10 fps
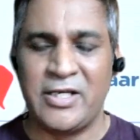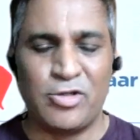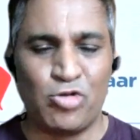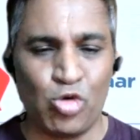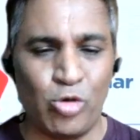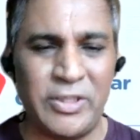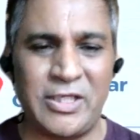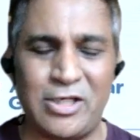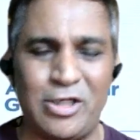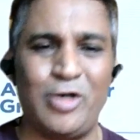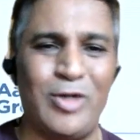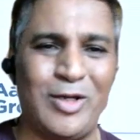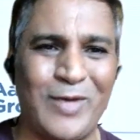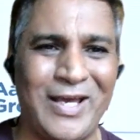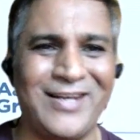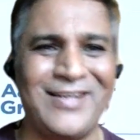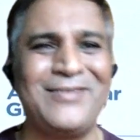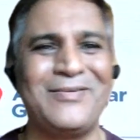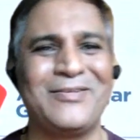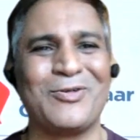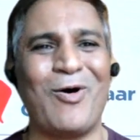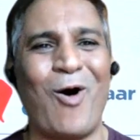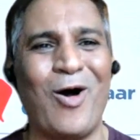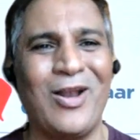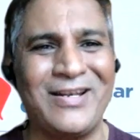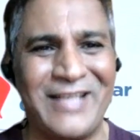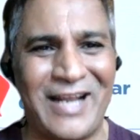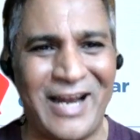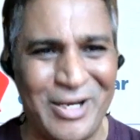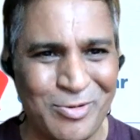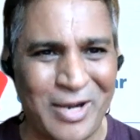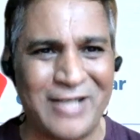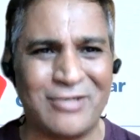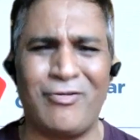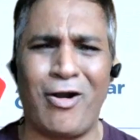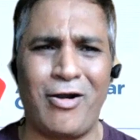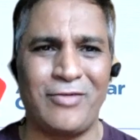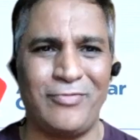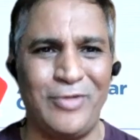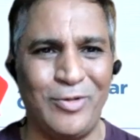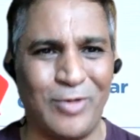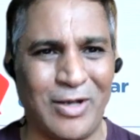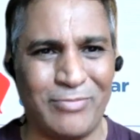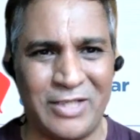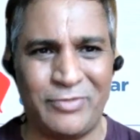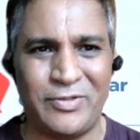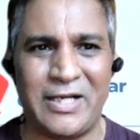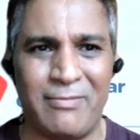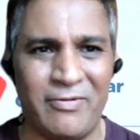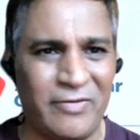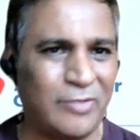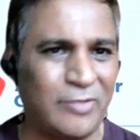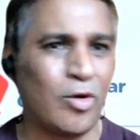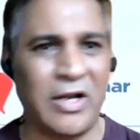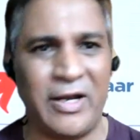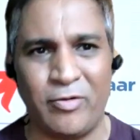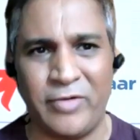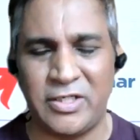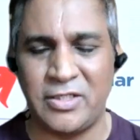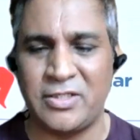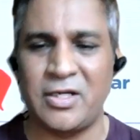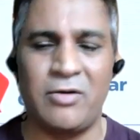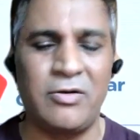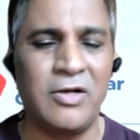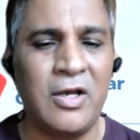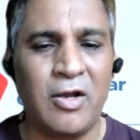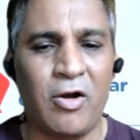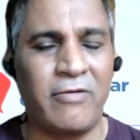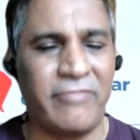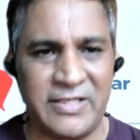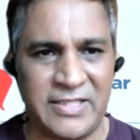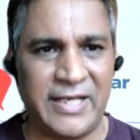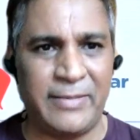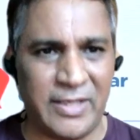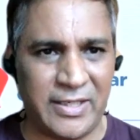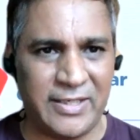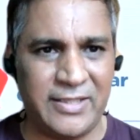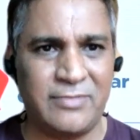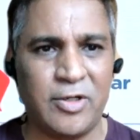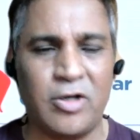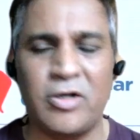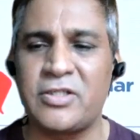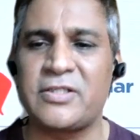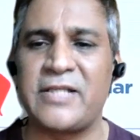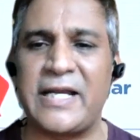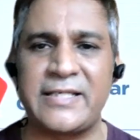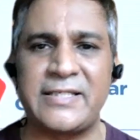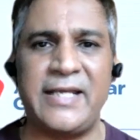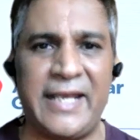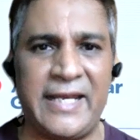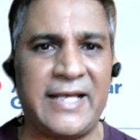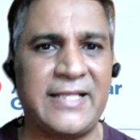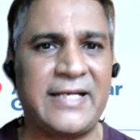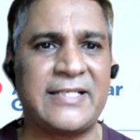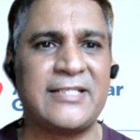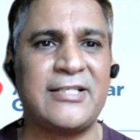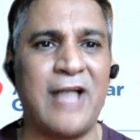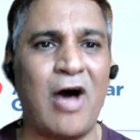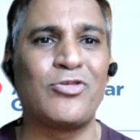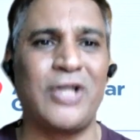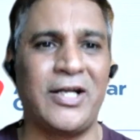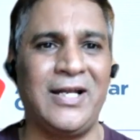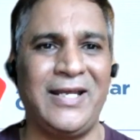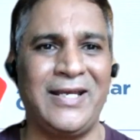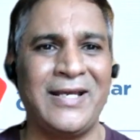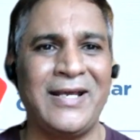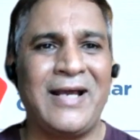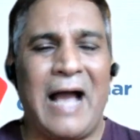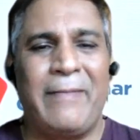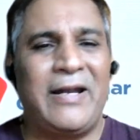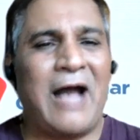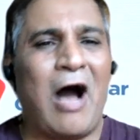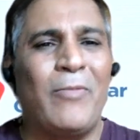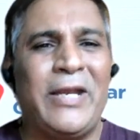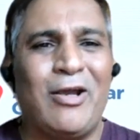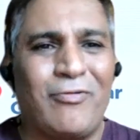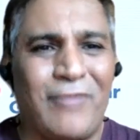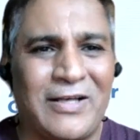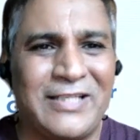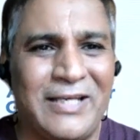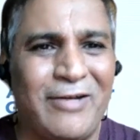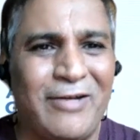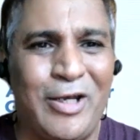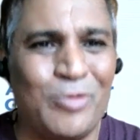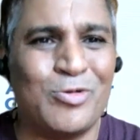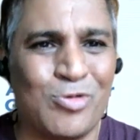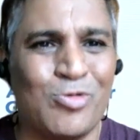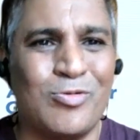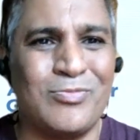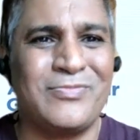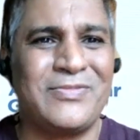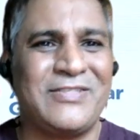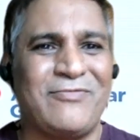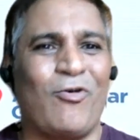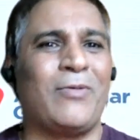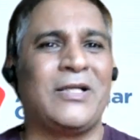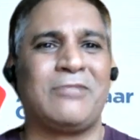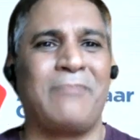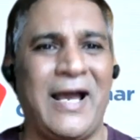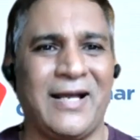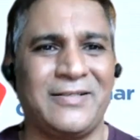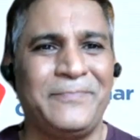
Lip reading: Zoom is actually doing well. So there are lot of new companies which will come in with more innovations around conferencing abilities, because that is an area that is now suddenly, how many of us even knew Zoom 4 months back?